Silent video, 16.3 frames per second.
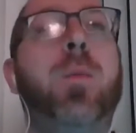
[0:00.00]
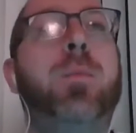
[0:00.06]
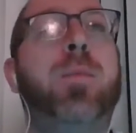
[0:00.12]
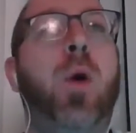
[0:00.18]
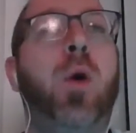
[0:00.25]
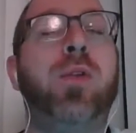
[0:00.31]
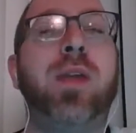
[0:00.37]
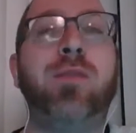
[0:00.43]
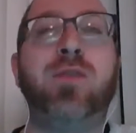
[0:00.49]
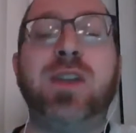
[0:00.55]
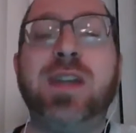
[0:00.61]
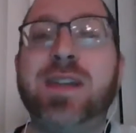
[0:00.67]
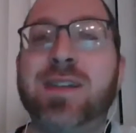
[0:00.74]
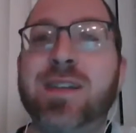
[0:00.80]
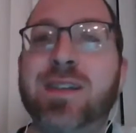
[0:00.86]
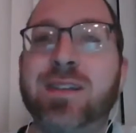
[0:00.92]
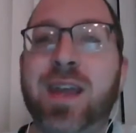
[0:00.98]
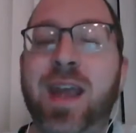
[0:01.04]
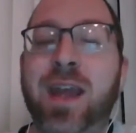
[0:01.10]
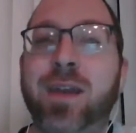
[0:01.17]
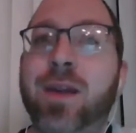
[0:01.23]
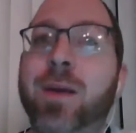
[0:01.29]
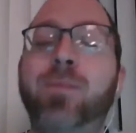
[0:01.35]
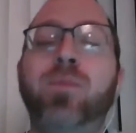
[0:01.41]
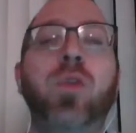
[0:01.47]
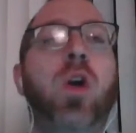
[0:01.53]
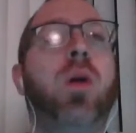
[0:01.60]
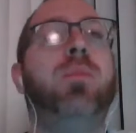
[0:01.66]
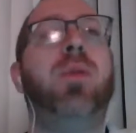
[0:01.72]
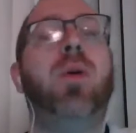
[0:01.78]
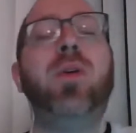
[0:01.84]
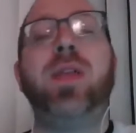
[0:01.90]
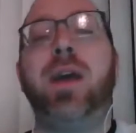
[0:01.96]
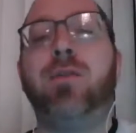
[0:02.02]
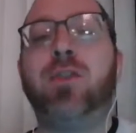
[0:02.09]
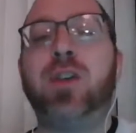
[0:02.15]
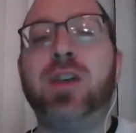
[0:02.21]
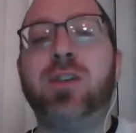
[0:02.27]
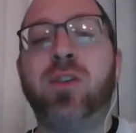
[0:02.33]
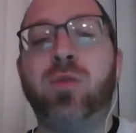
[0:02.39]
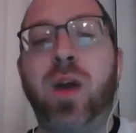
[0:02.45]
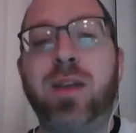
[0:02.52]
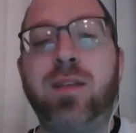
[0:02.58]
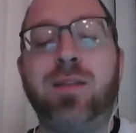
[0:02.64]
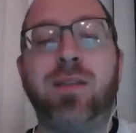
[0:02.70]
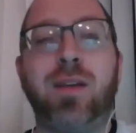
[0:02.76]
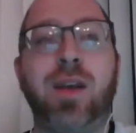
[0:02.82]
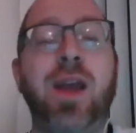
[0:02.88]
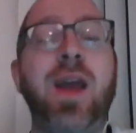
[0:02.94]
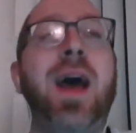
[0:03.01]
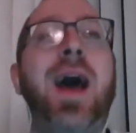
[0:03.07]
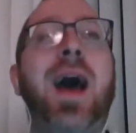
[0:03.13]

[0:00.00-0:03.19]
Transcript: both have decent stand-up, both have decent wrestling.